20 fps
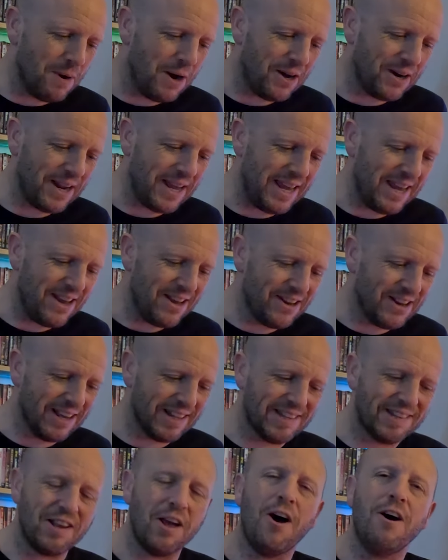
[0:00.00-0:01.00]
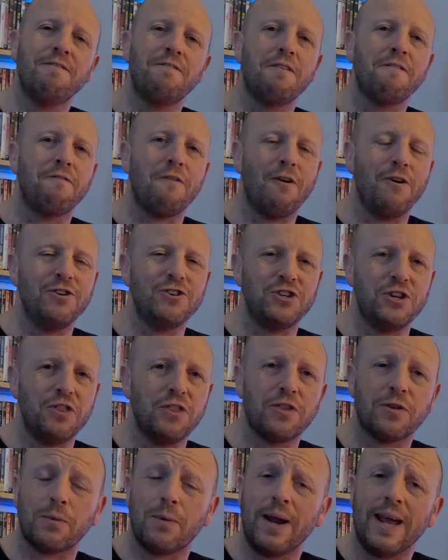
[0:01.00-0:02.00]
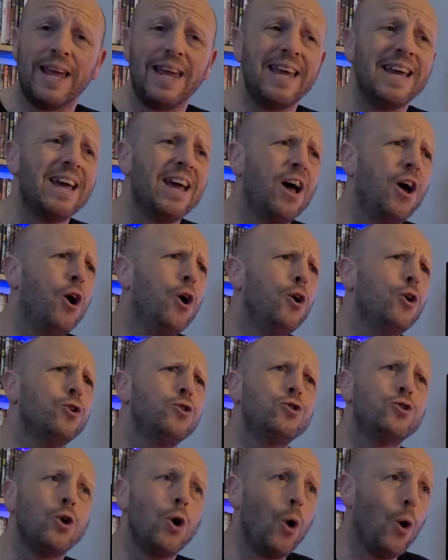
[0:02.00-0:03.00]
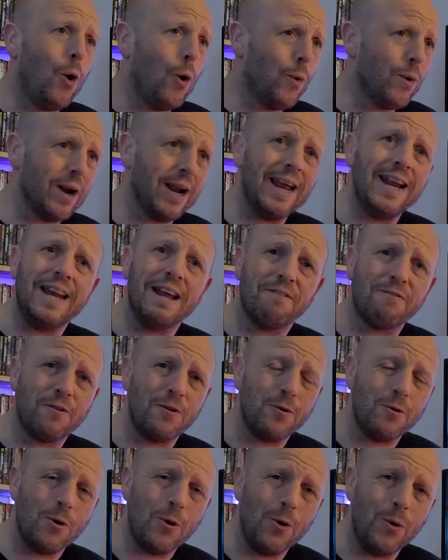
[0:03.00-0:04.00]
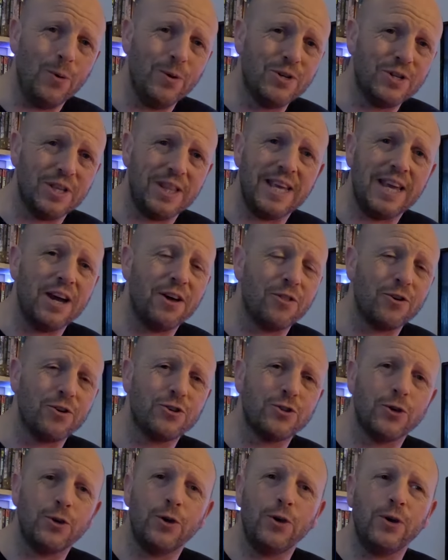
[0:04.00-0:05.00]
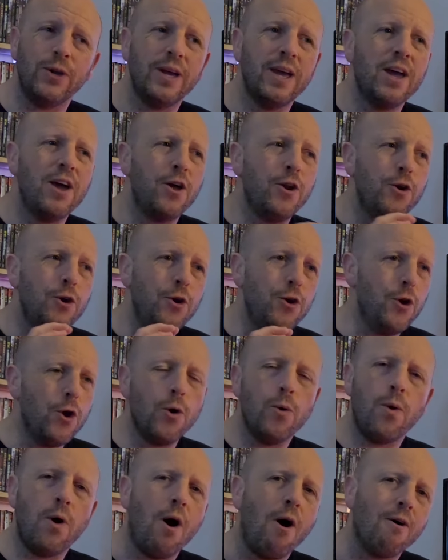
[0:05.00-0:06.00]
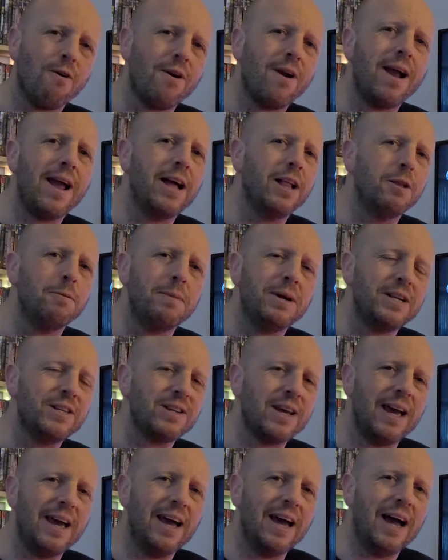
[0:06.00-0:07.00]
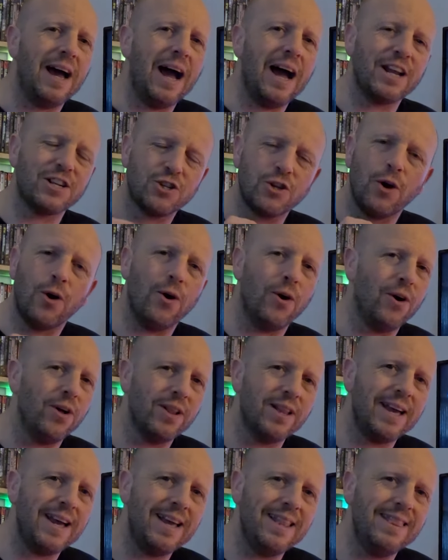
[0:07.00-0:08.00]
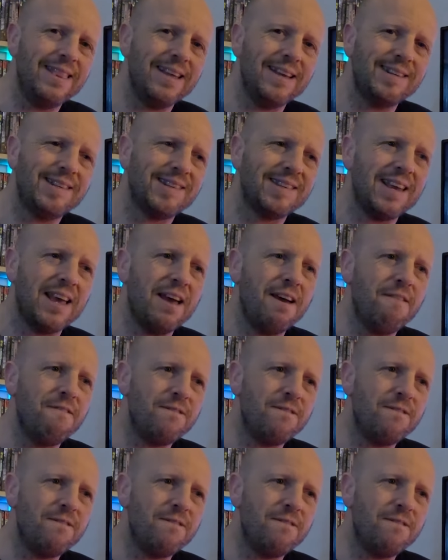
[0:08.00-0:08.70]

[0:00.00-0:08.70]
Body, Guts of a Virgin 3. Totally different road to the other two. No horror element at all in this.